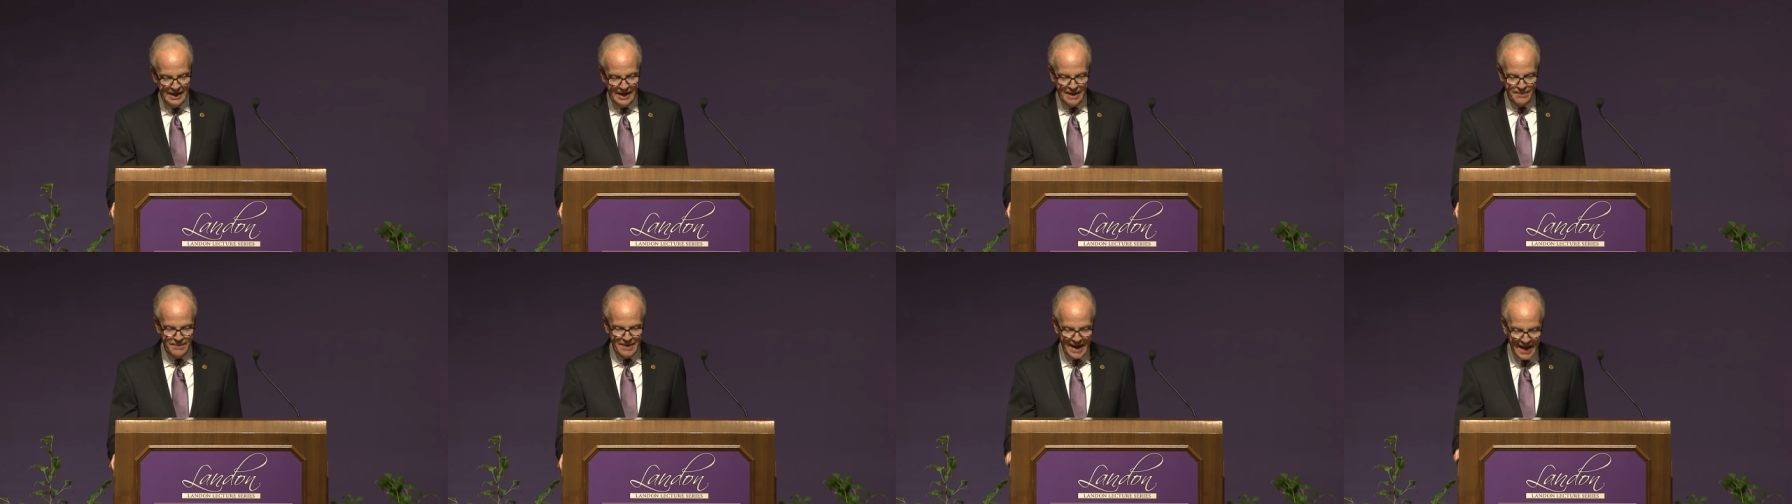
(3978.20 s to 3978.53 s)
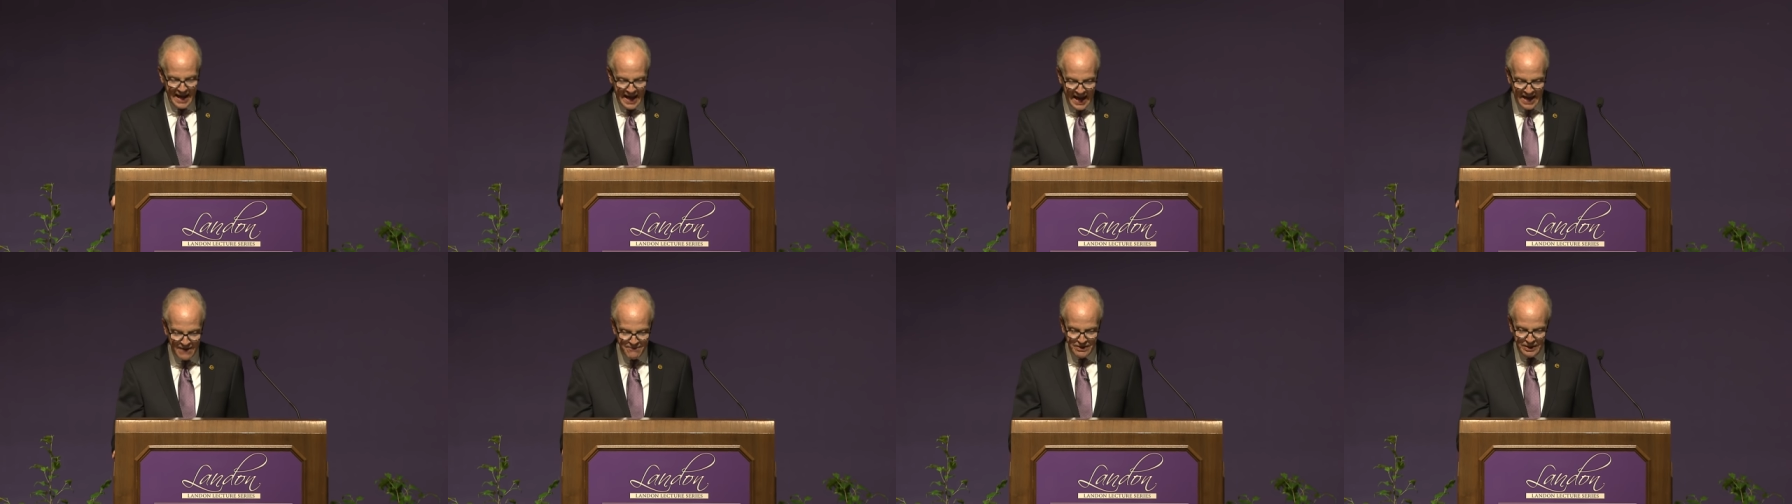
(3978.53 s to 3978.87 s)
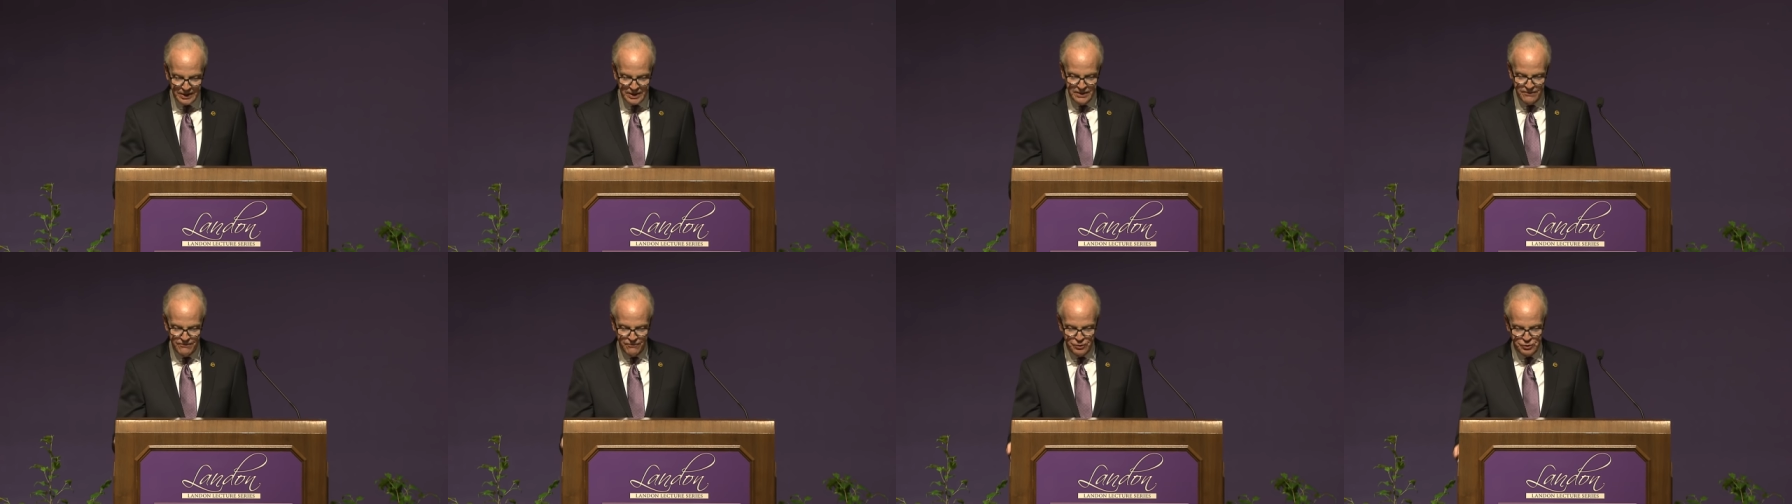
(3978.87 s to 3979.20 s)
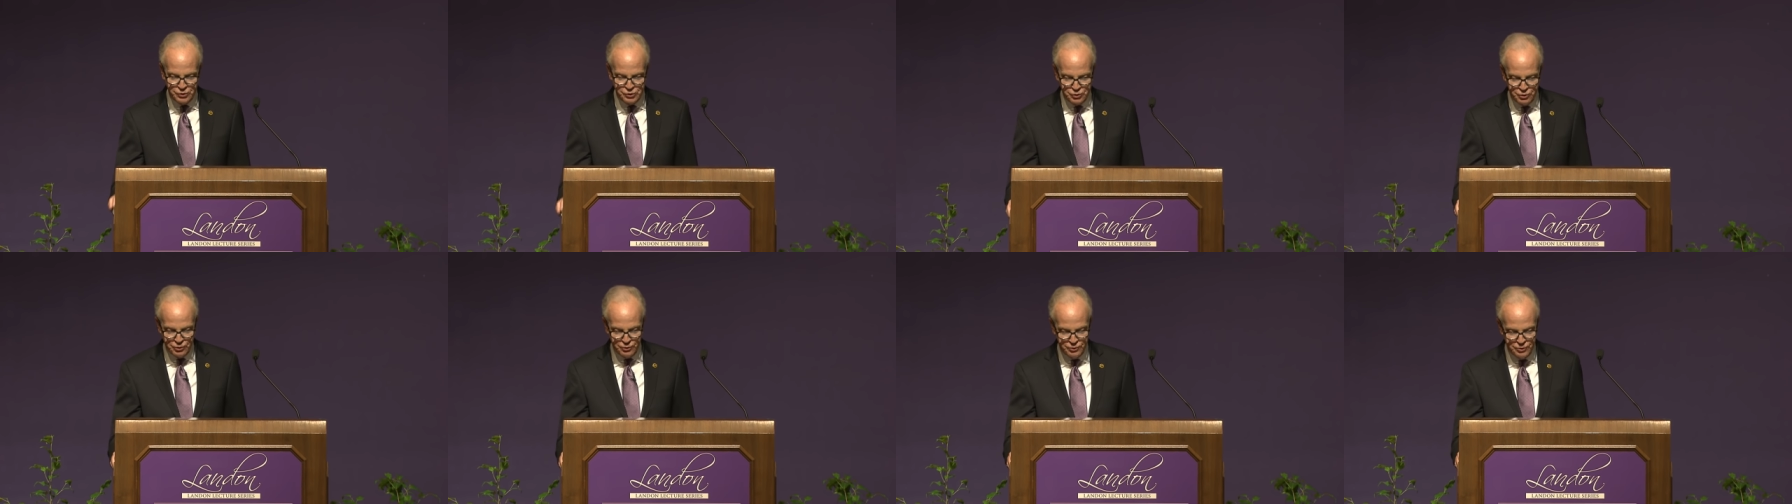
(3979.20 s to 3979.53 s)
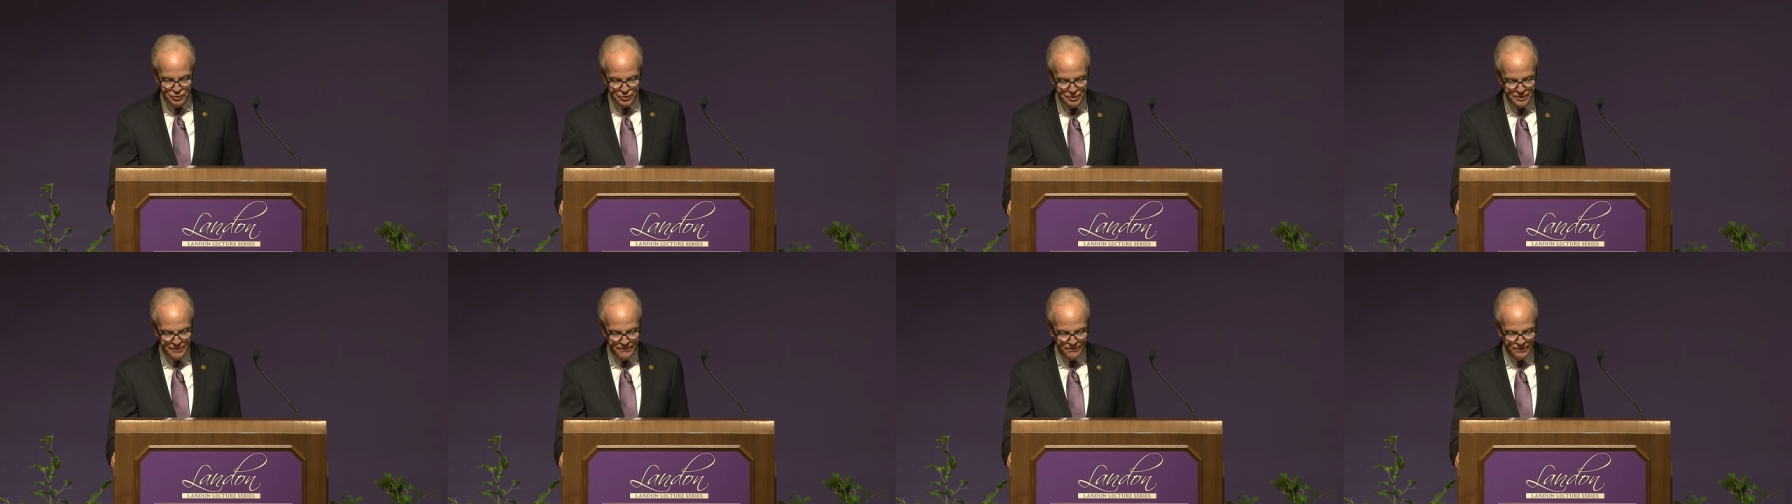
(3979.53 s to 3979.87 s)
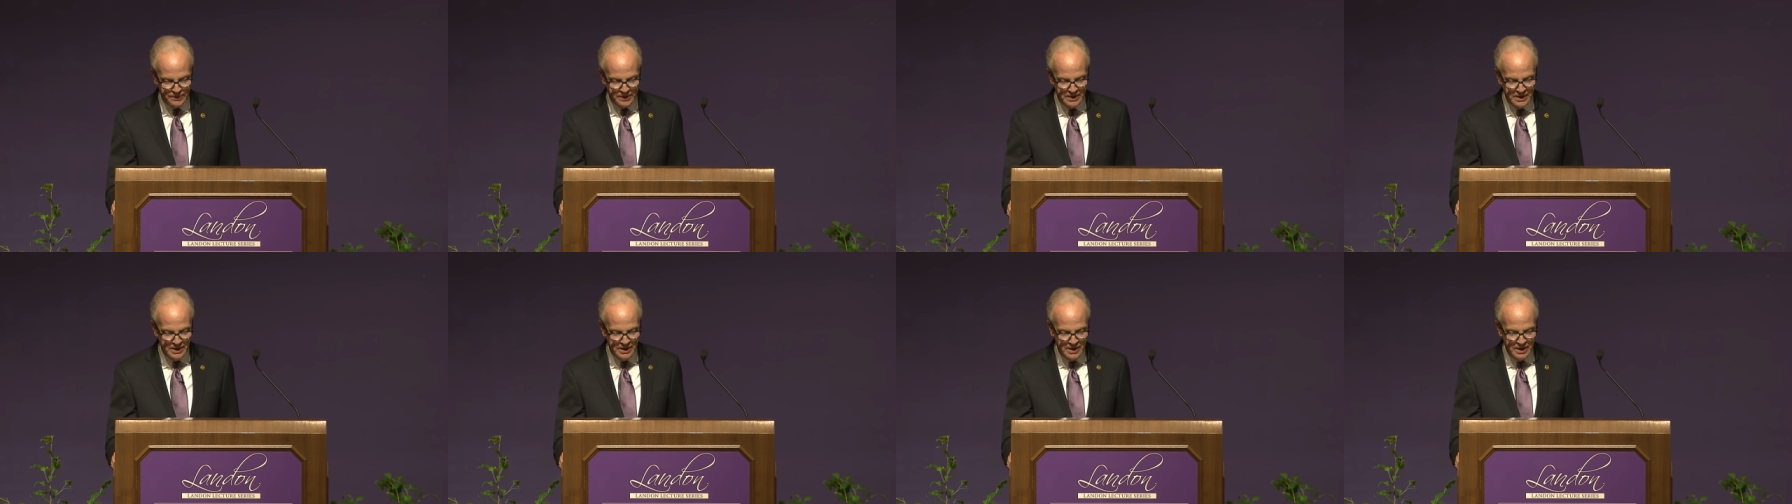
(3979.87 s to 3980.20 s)
I'm an advocate for truth
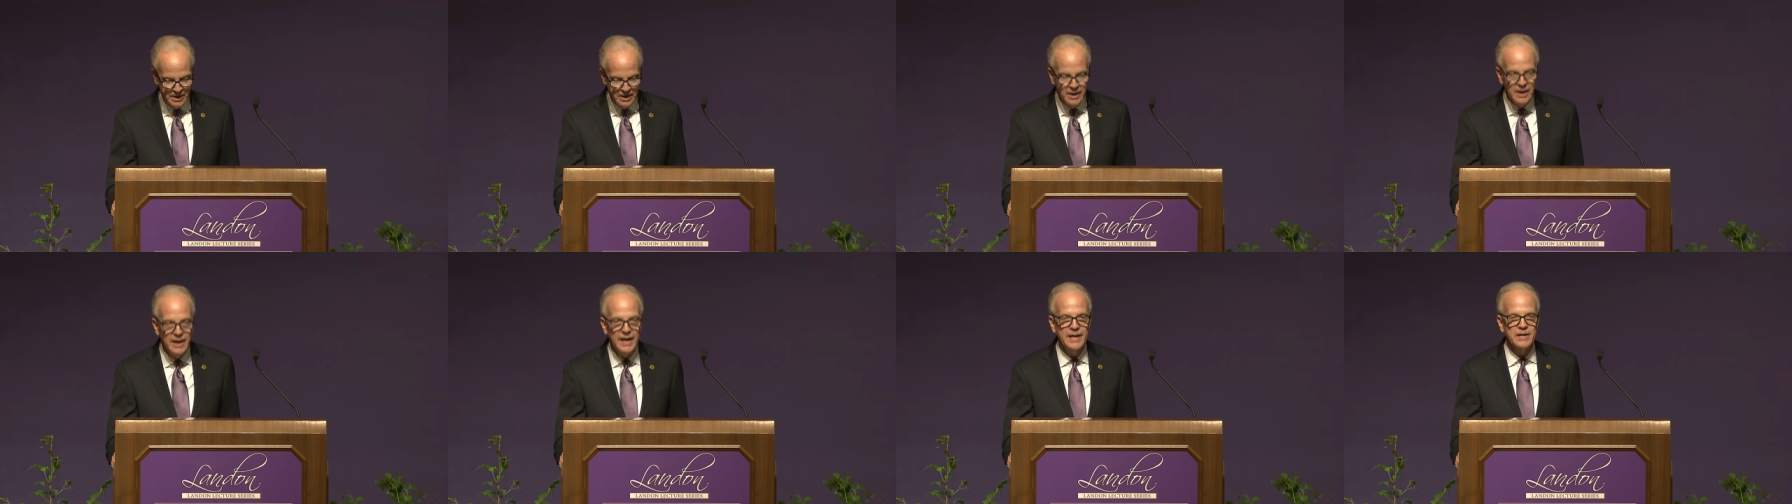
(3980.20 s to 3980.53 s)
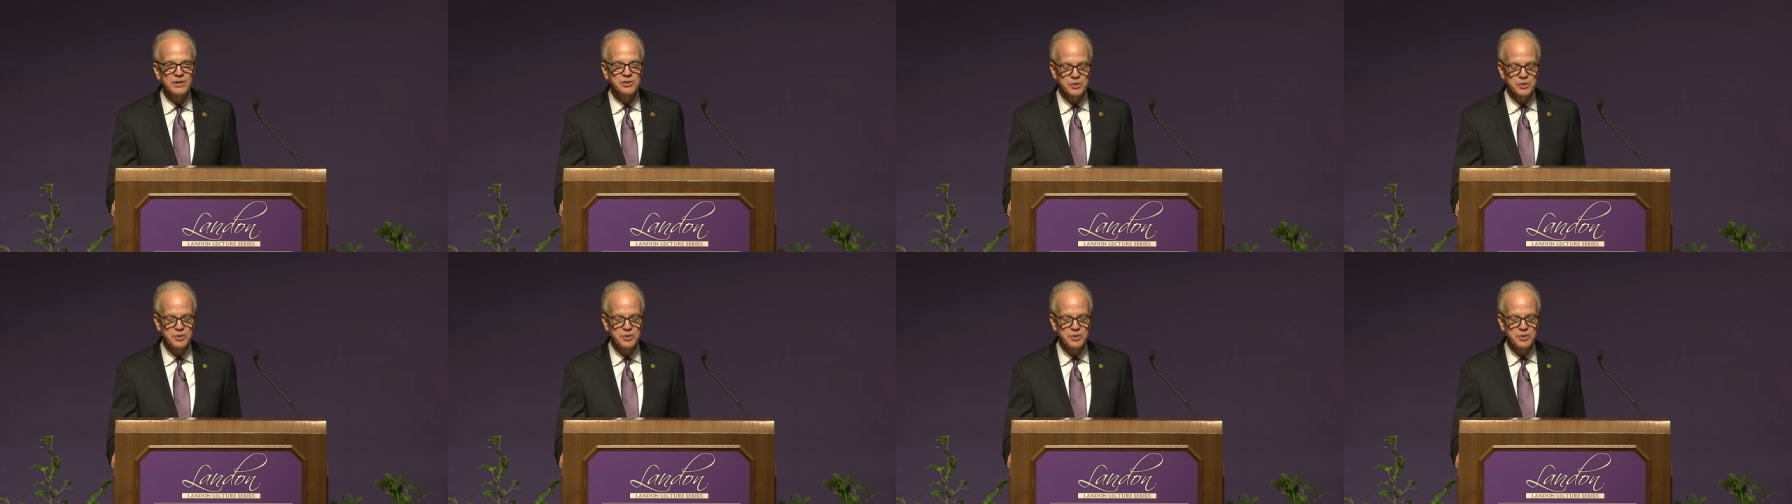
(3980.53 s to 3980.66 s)
and